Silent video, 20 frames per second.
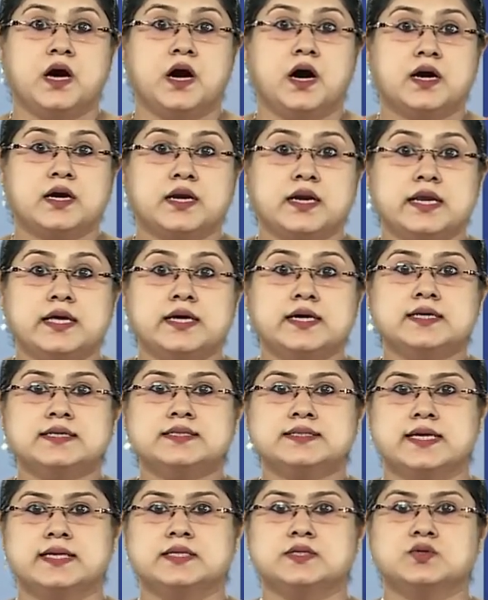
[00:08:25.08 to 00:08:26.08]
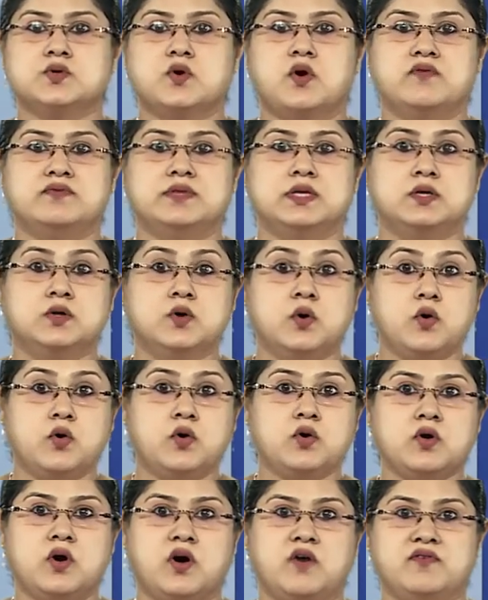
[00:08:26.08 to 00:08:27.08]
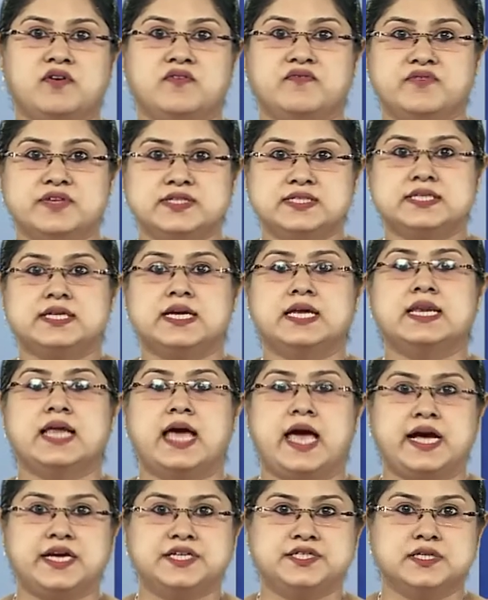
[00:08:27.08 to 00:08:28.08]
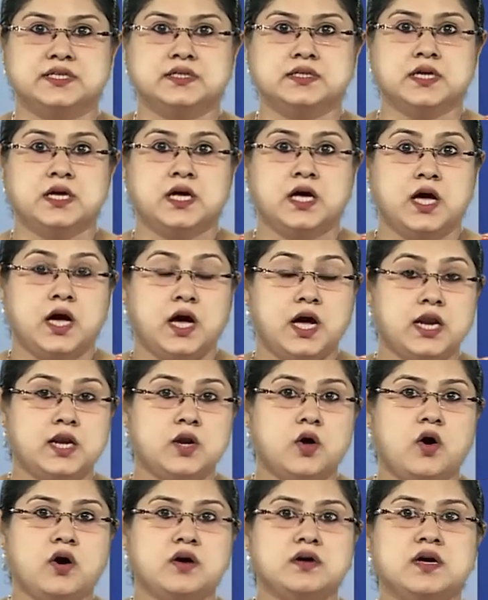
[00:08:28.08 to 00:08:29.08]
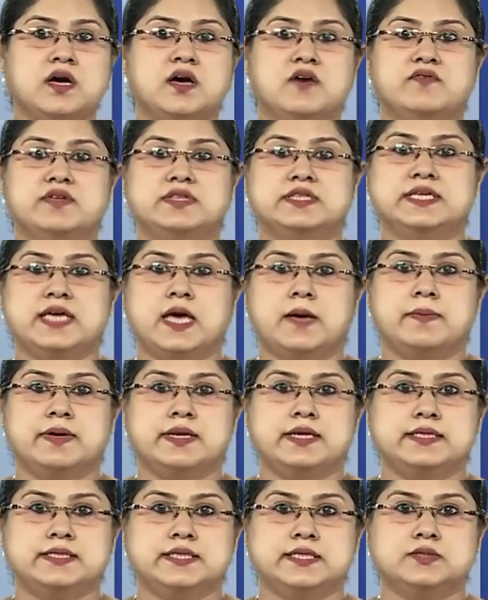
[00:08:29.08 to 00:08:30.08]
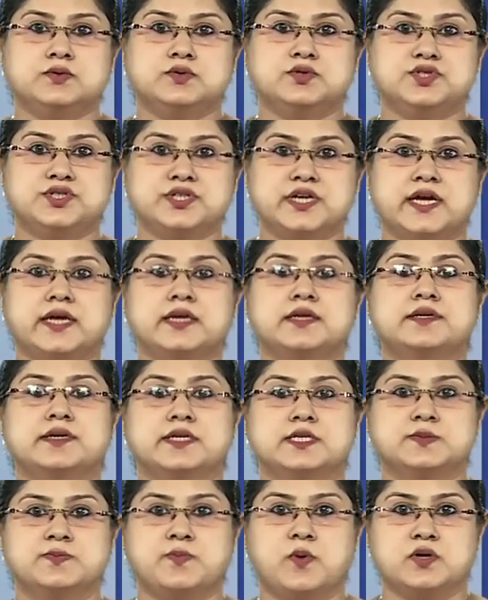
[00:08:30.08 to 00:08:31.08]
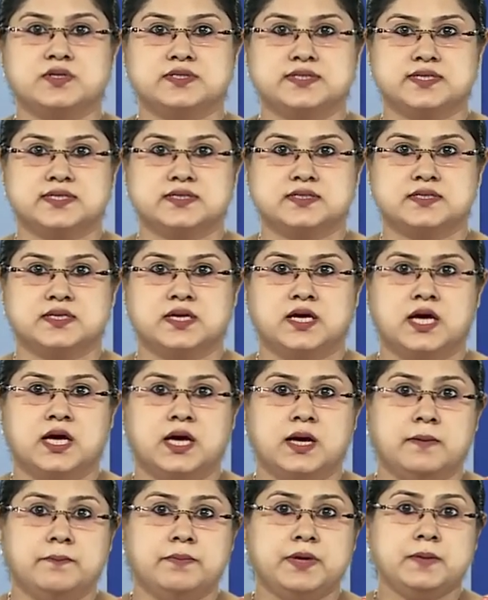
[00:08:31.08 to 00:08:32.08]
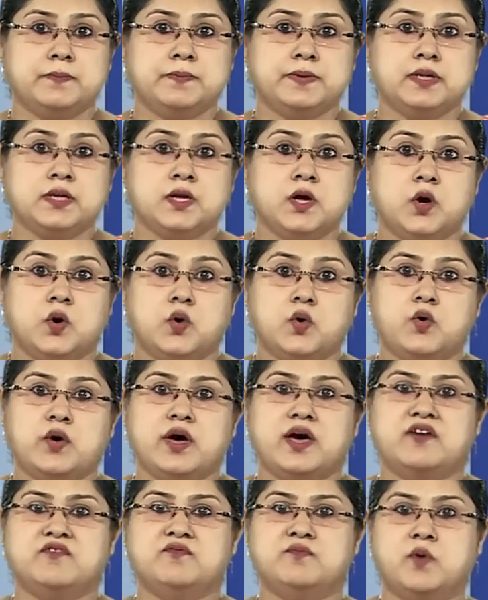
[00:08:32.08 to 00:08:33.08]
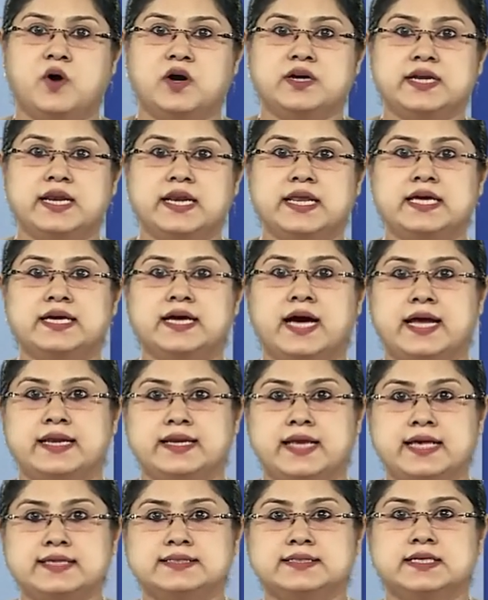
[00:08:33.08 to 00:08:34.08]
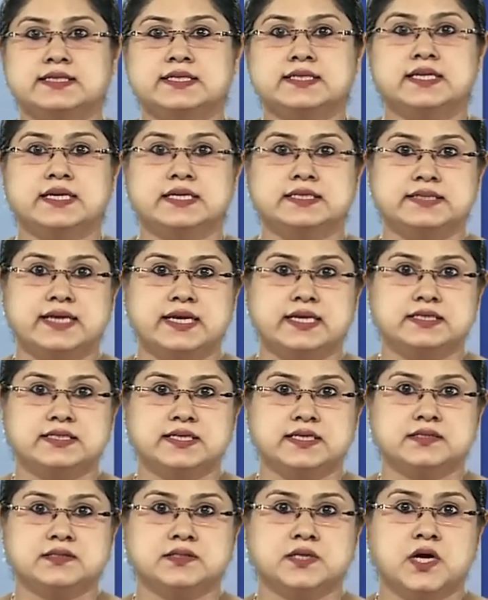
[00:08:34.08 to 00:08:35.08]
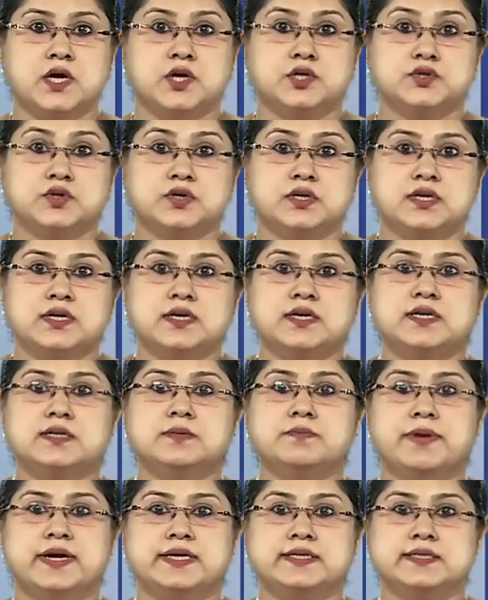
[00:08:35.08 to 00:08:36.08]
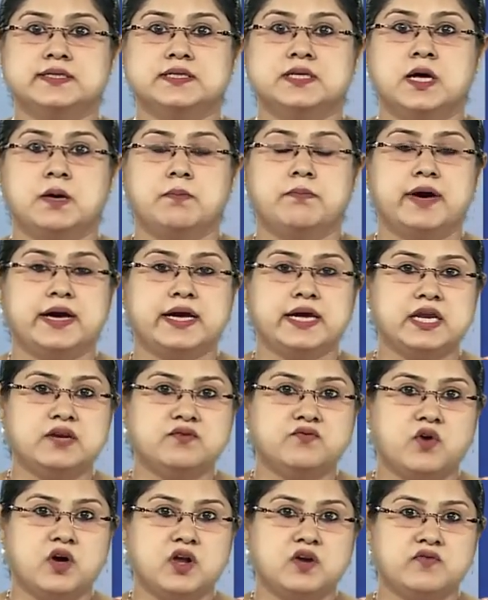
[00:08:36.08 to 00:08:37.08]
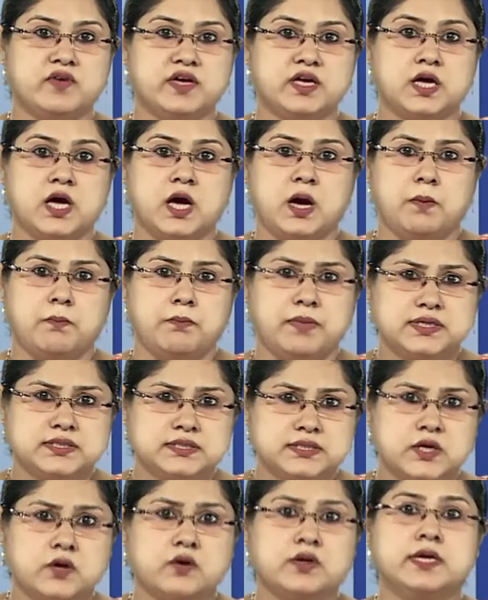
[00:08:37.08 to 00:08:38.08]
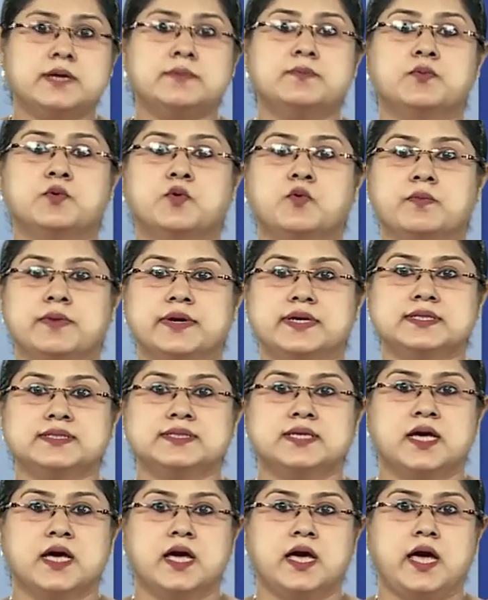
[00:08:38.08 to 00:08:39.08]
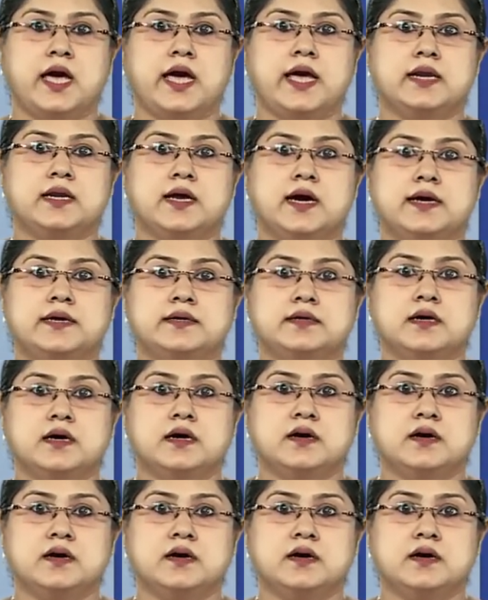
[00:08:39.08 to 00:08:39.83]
a clear sense of the goal of a physical action along with the ability to train responses. People who have bodily kinesthetic intelligence should learn better by involving muscular movements and are